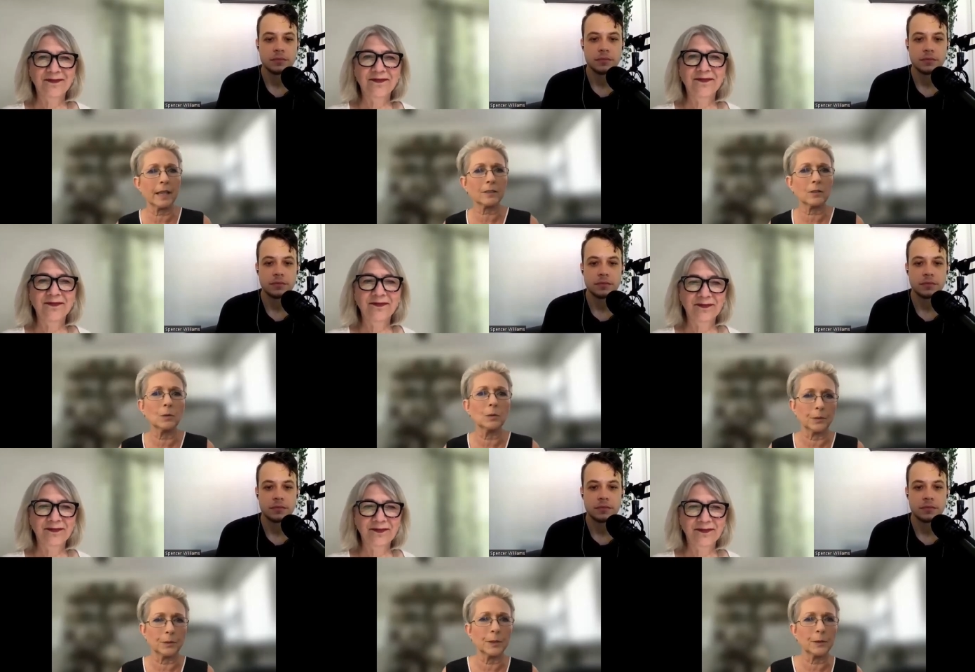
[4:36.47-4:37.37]
Speaker 1: that's cool
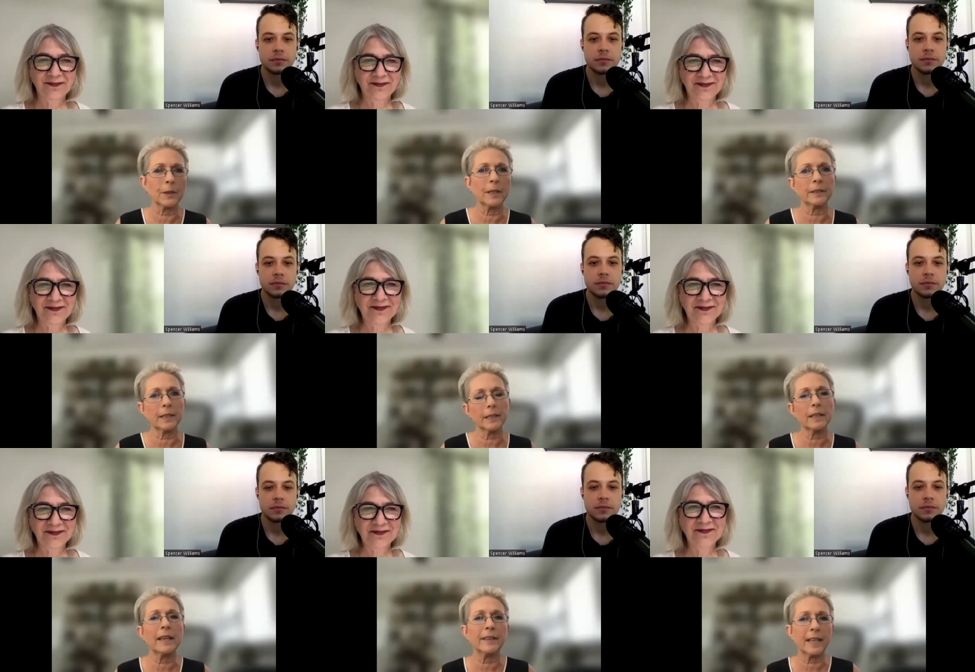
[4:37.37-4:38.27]
you know and get
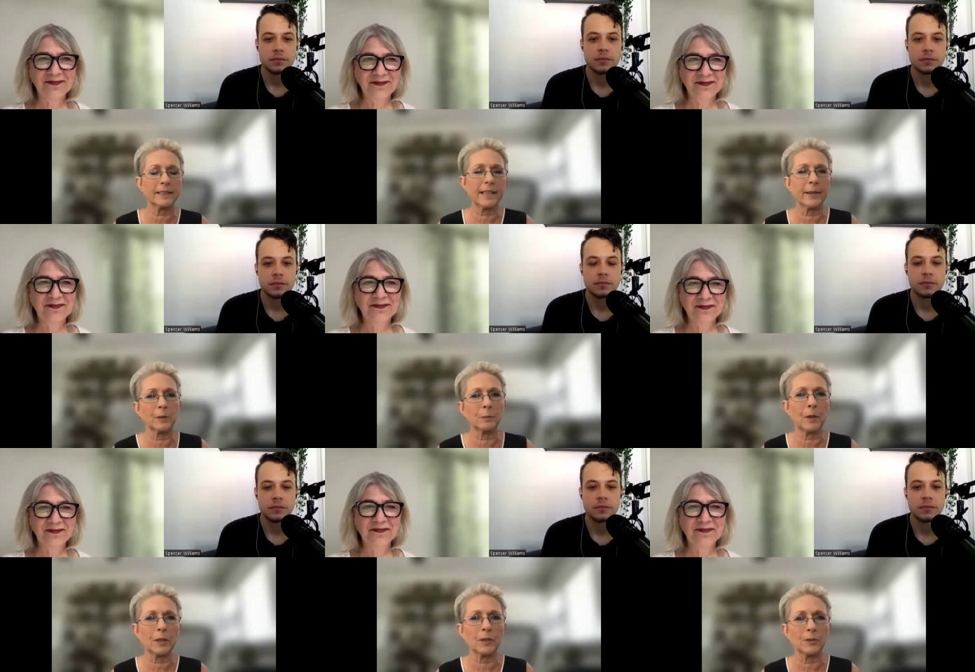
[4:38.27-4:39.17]
and that's now
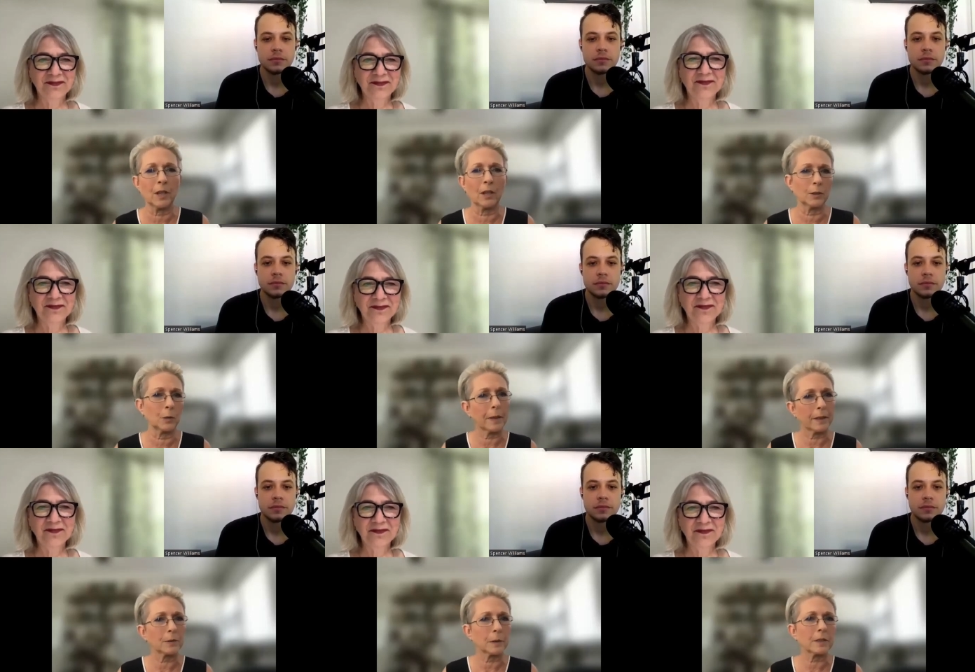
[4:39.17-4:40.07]
part of your knowledge
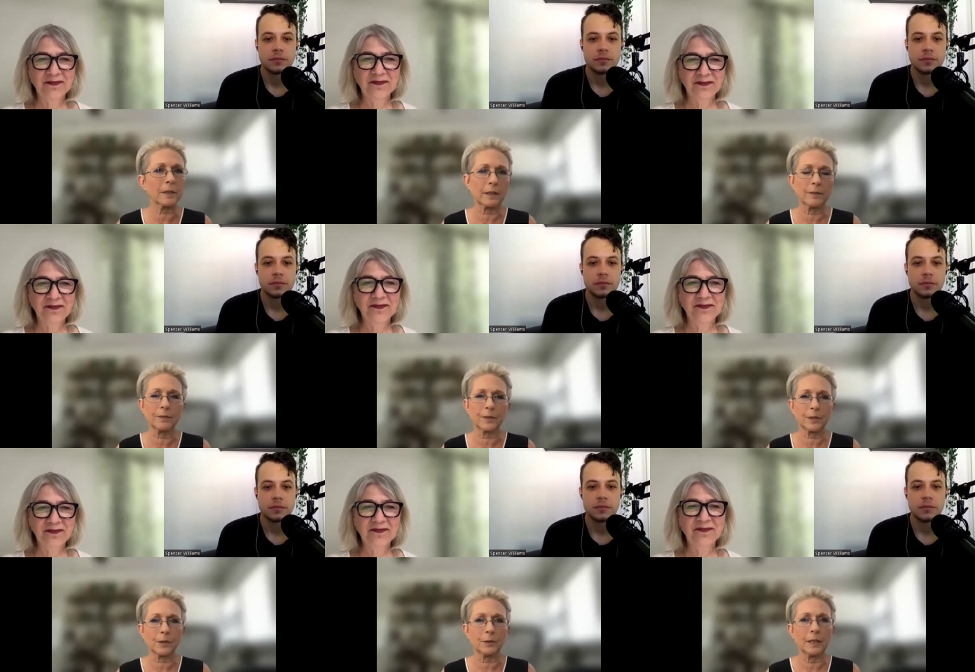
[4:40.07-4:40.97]
base which I love
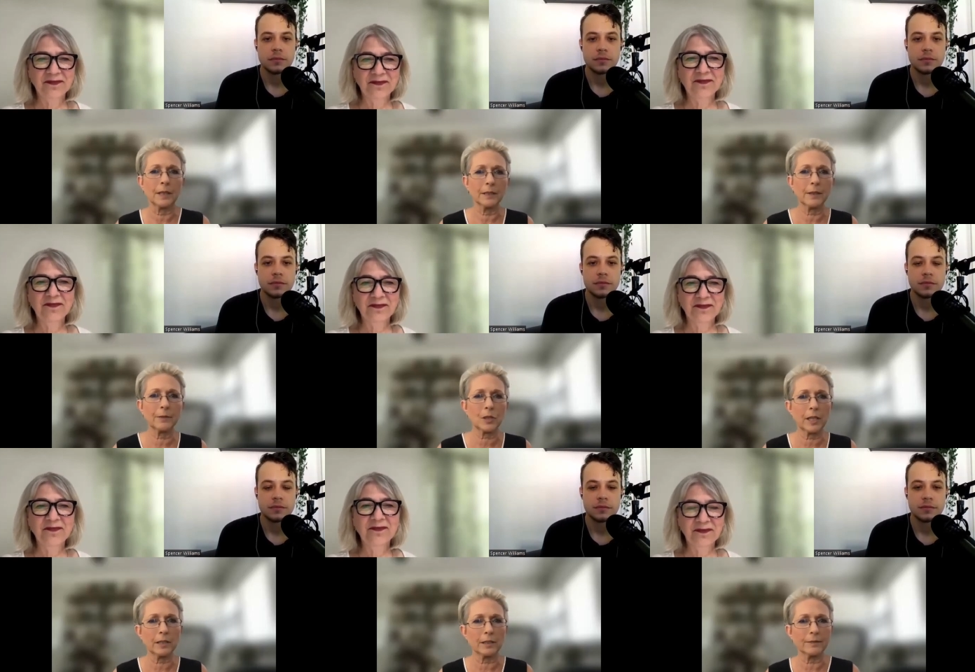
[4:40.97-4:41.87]
so it's ever
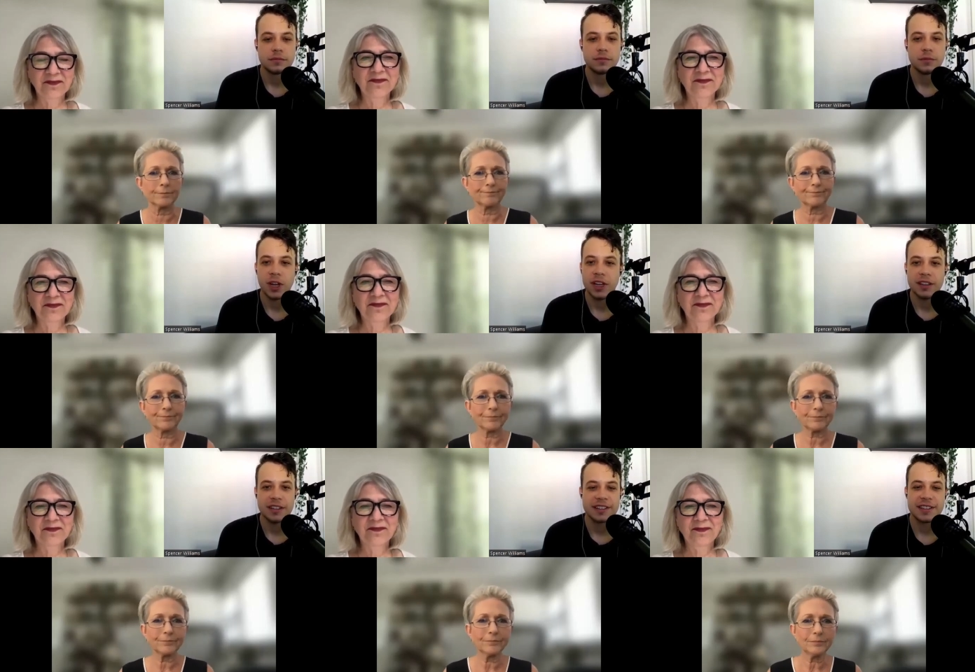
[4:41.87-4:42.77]
changing
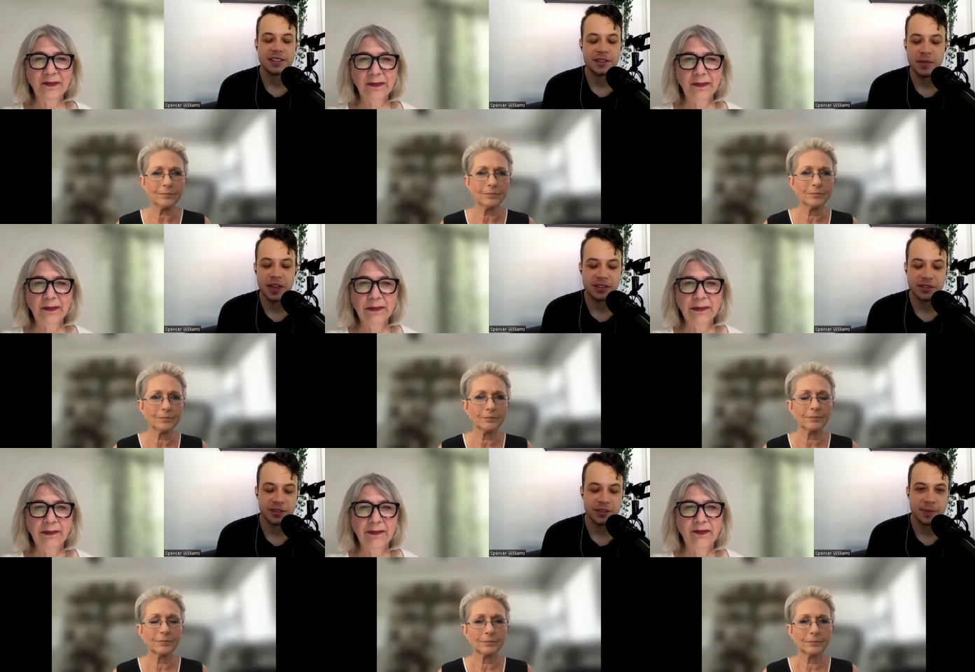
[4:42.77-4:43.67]
Speaker 2: Right. It's such a
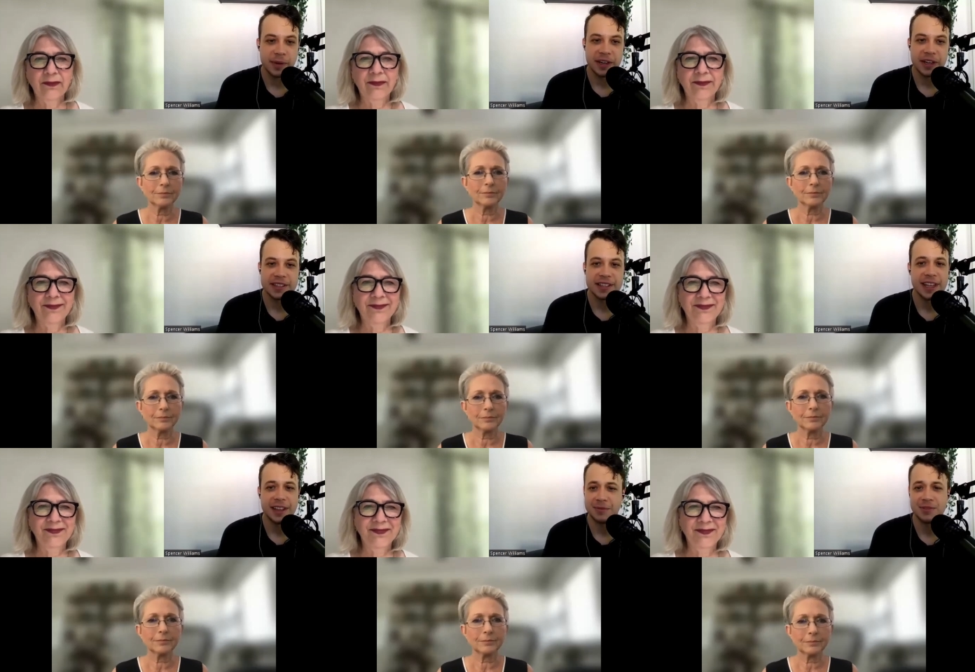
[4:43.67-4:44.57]
magical experience
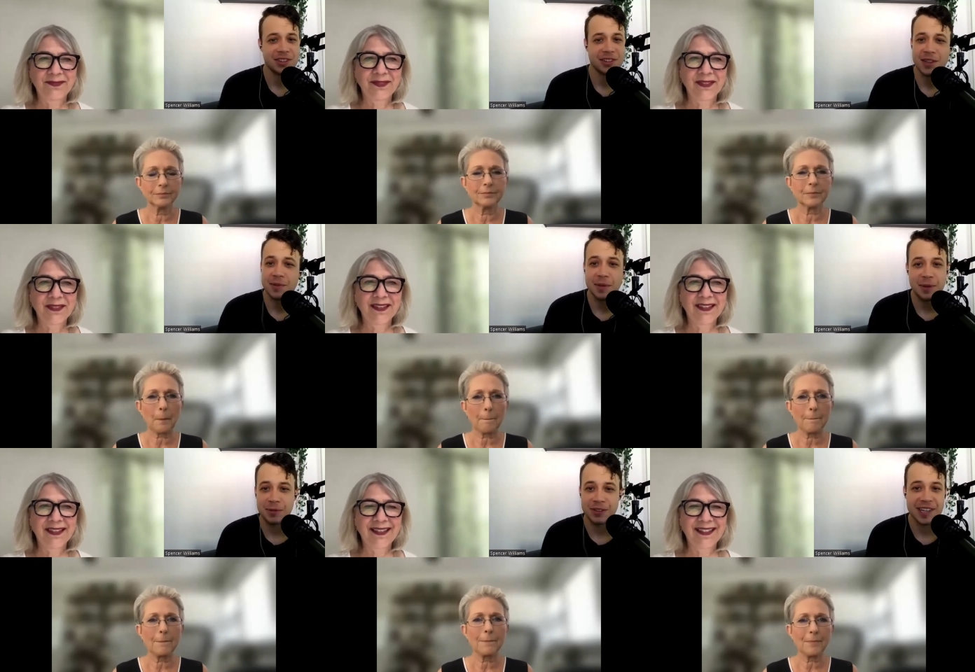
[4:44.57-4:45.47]
that I'm sure so many
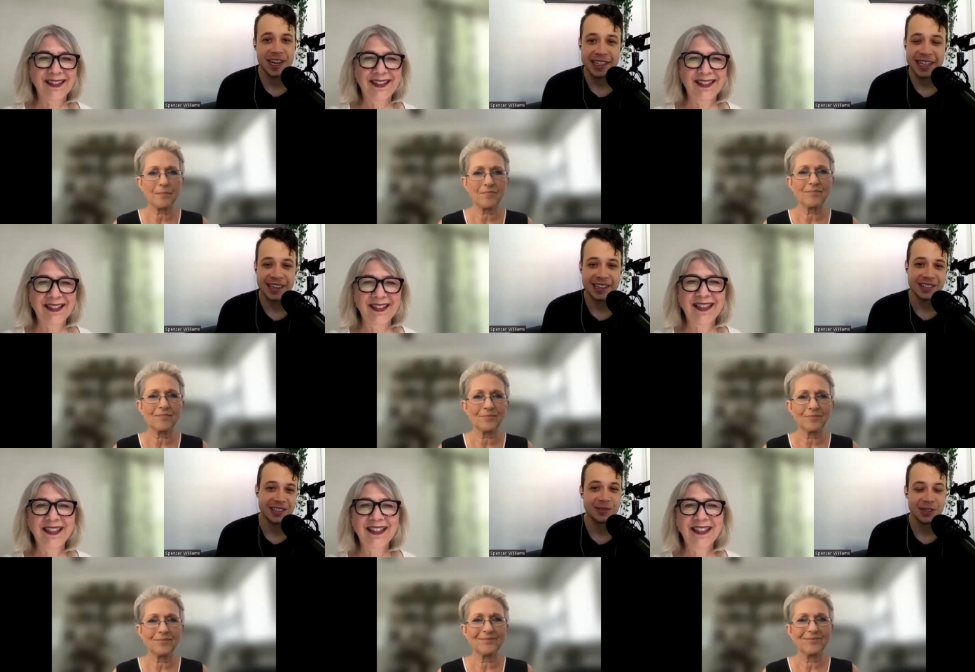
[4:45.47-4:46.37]
people are dying to get
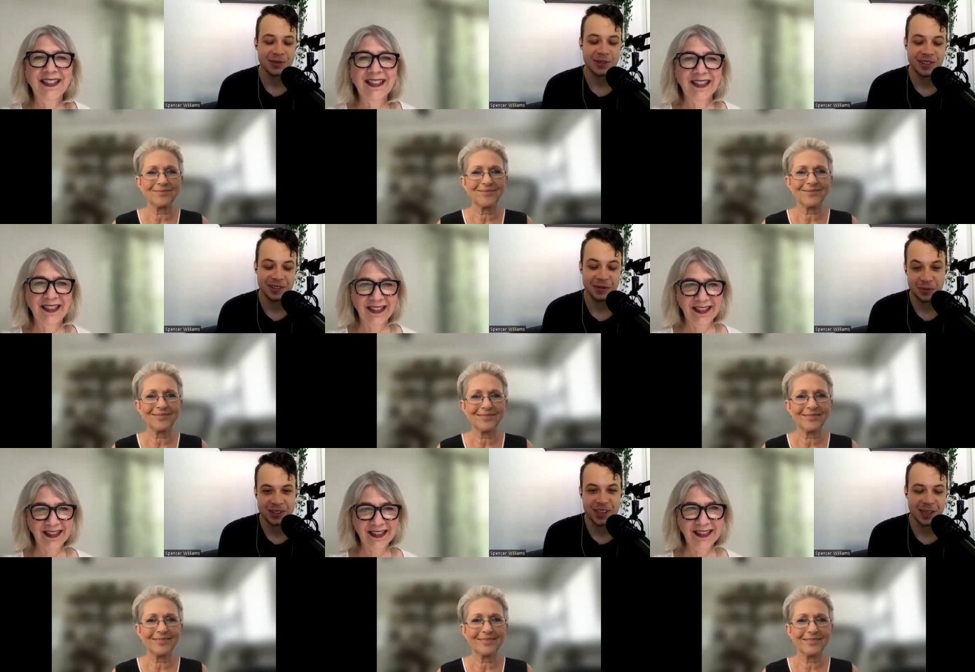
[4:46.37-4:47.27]
into, which we'll
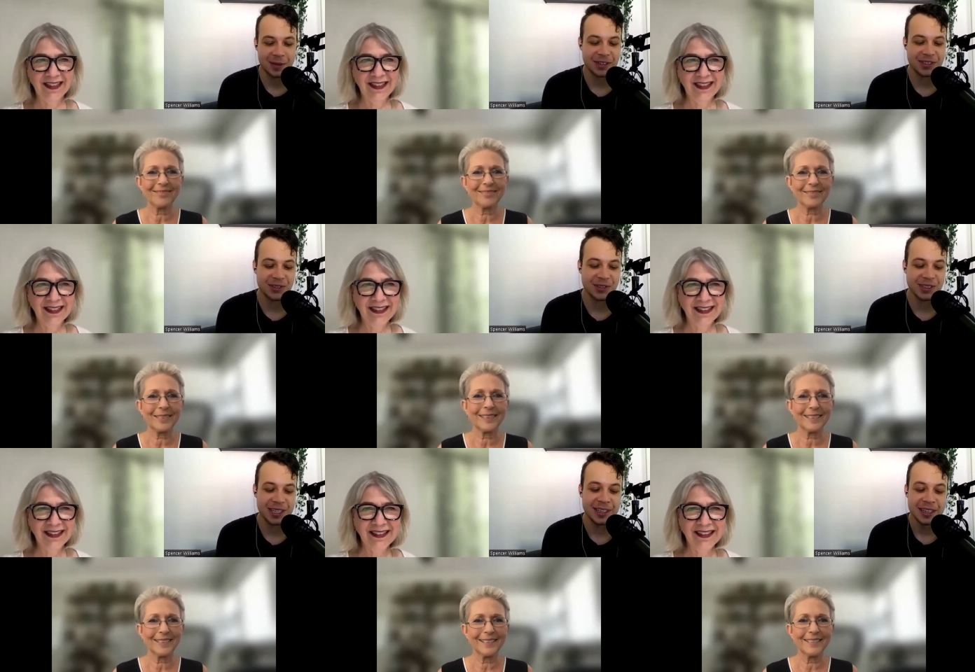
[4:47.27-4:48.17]
we'll talk about
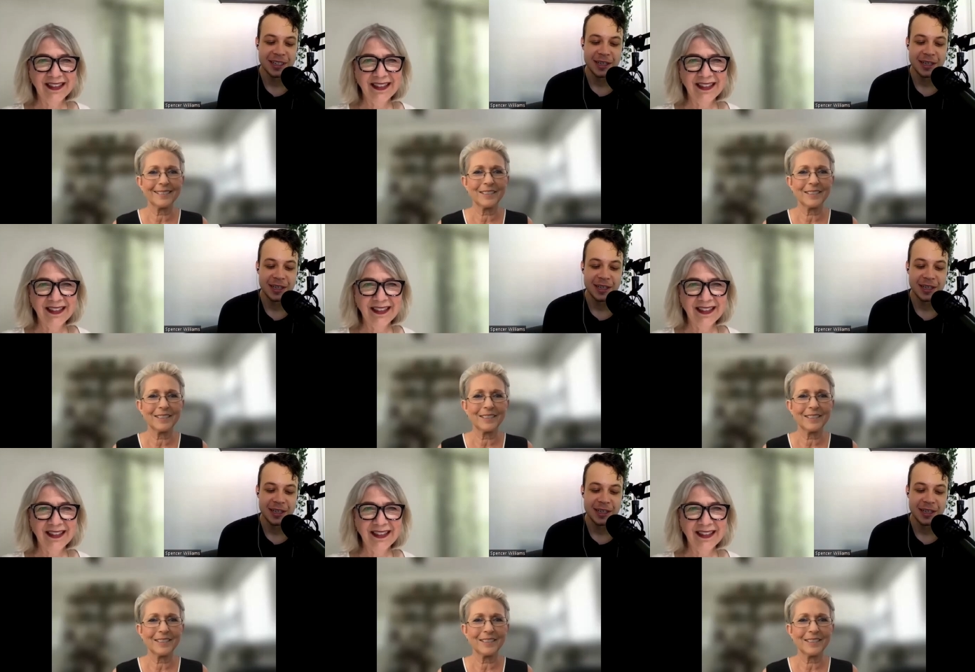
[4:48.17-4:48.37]
shortly.